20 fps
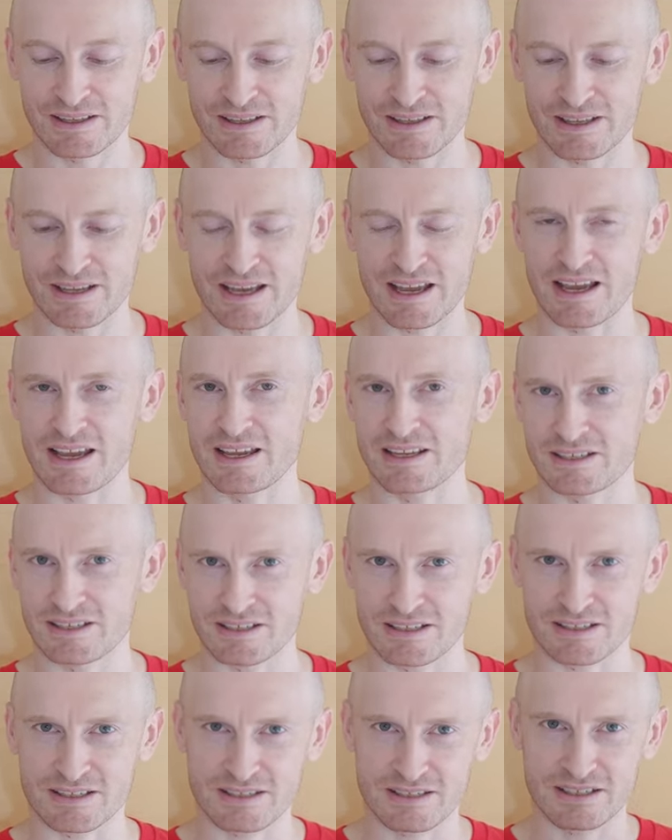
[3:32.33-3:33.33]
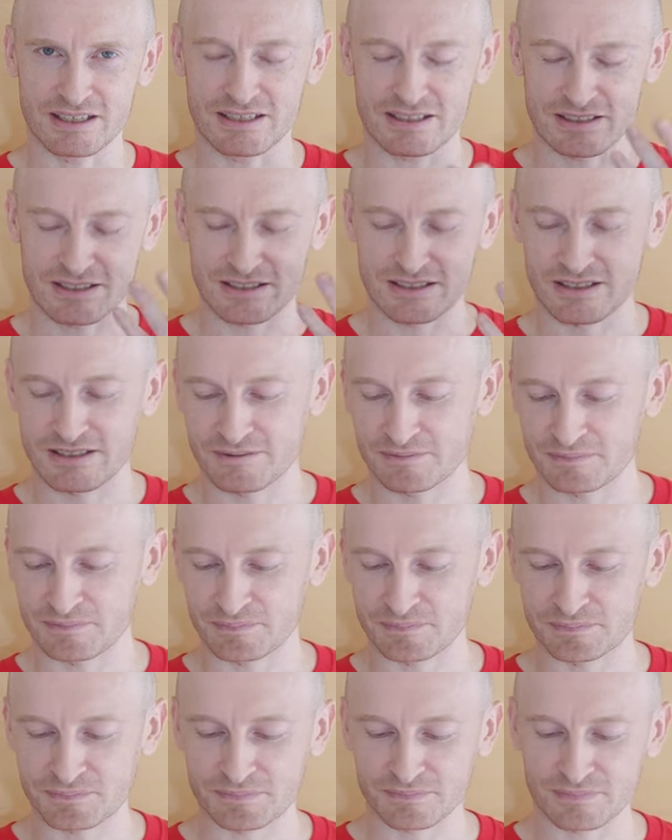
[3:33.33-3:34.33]
yeah, it just, it's,
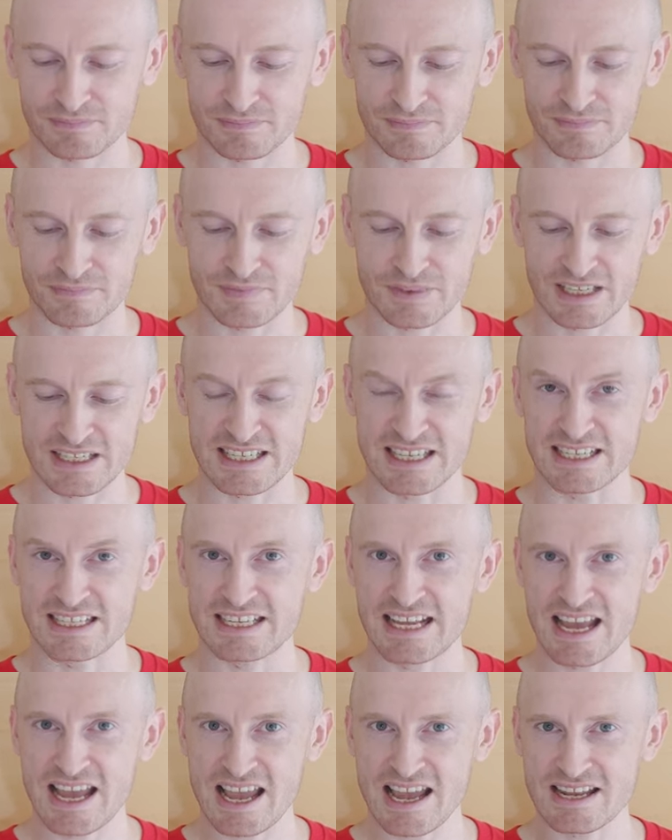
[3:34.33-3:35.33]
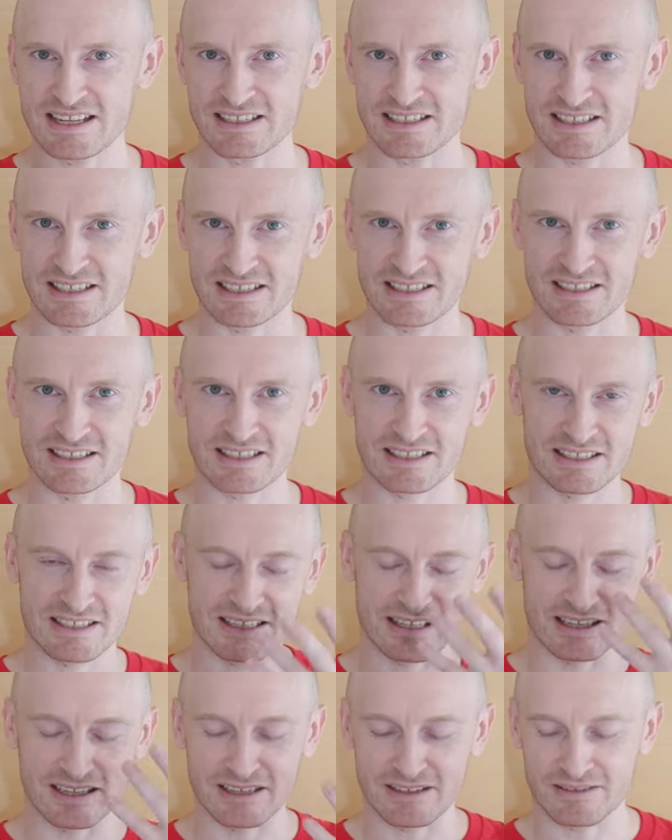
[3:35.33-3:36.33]
it's intense. It just,
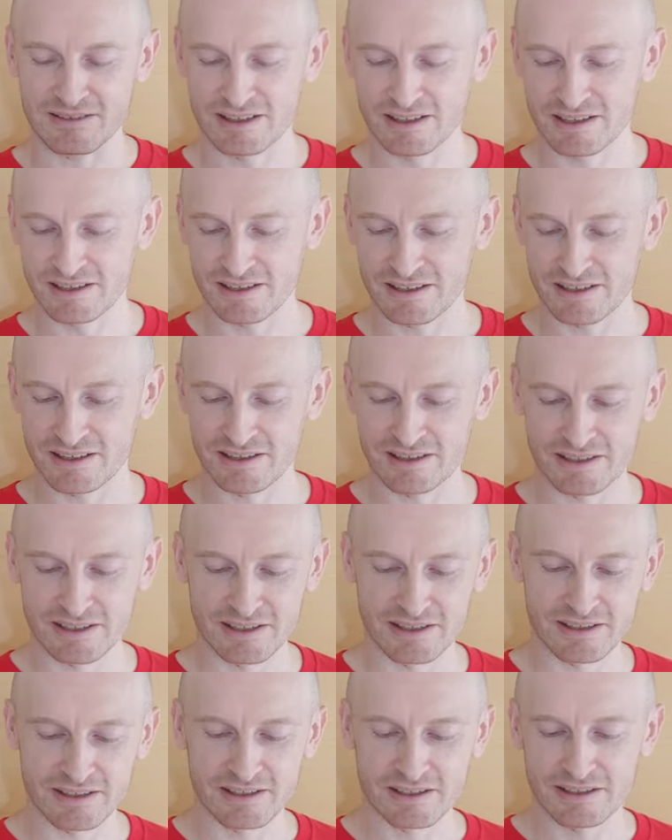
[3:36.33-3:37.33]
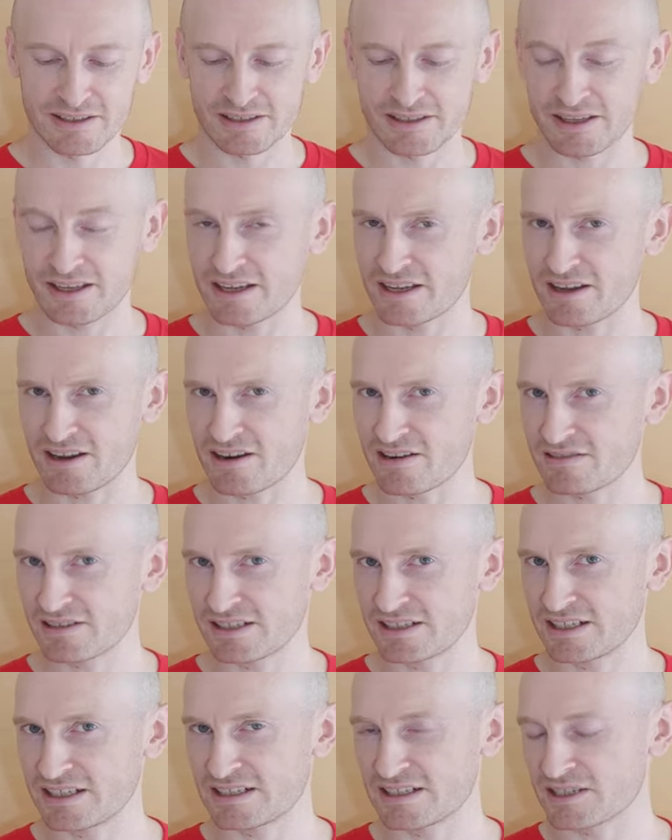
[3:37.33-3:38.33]
uh, yeah, hardly
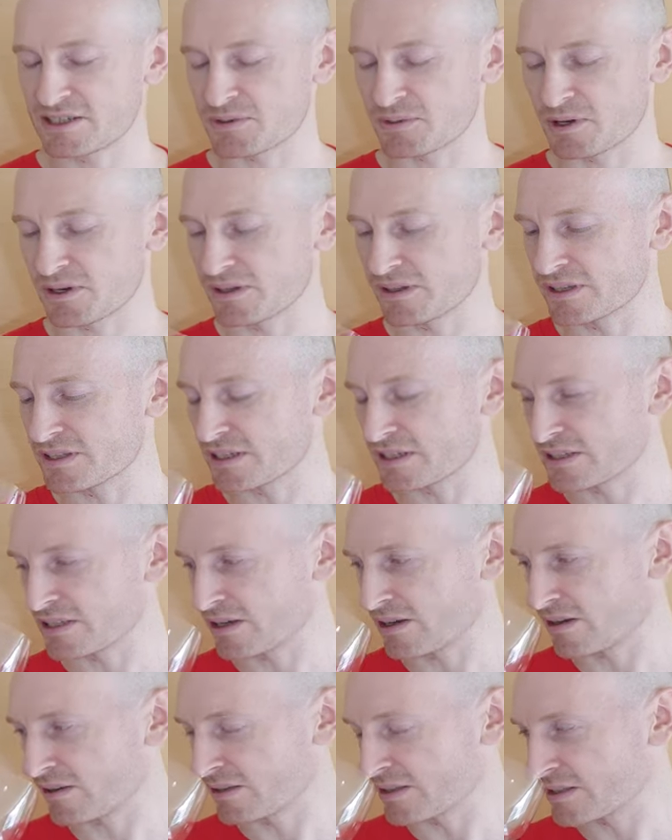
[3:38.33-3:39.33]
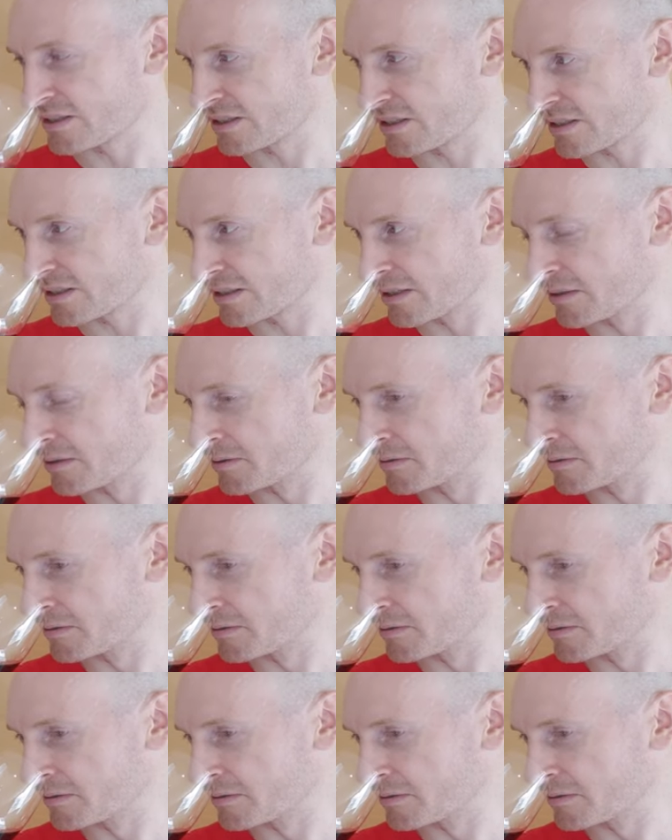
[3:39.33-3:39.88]
need to swirl this at all. It's just,